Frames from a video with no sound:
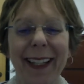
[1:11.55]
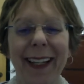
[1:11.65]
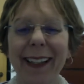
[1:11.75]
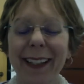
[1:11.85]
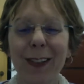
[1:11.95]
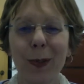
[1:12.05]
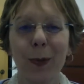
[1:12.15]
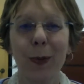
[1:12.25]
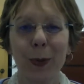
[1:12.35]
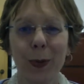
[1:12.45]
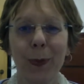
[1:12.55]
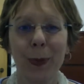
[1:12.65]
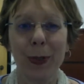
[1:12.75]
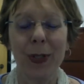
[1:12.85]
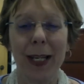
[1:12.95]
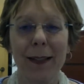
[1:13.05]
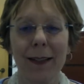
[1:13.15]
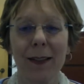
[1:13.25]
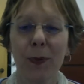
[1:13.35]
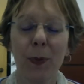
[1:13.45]
And that's what we'll do in most
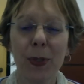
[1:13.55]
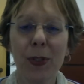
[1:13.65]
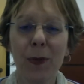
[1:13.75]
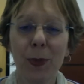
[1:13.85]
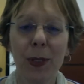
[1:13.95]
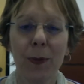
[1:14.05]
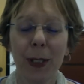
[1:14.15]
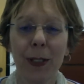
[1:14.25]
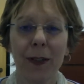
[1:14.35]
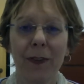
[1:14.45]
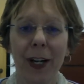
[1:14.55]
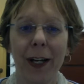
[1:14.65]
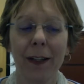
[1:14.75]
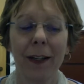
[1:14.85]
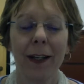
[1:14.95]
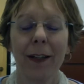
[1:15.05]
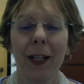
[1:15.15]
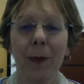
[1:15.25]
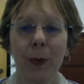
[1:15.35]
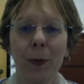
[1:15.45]
cases. But we should be aware of the fact
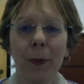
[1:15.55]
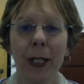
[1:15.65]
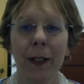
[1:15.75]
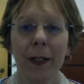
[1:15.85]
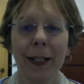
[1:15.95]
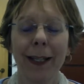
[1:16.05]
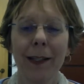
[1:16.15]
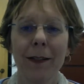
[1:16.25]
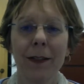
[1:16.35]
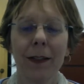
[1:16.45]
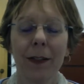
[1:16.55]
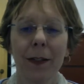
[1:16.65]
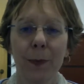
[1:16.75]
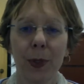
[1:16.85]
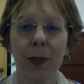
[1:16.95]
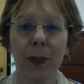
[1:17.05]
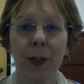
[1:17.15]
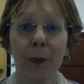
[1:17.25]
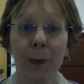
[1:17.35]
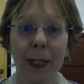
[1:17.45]
that when we are engaged in
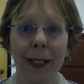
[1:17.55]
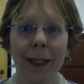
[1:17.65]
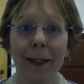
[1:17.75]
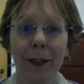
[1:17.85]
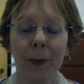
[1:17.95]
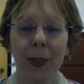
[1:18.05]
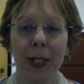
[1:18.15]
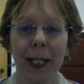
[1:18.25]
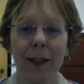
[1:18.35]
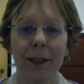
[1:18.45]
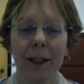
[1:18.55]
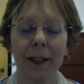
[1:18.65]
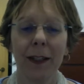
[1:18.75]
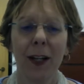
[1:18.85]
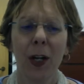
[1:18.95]
computer-mediated communication,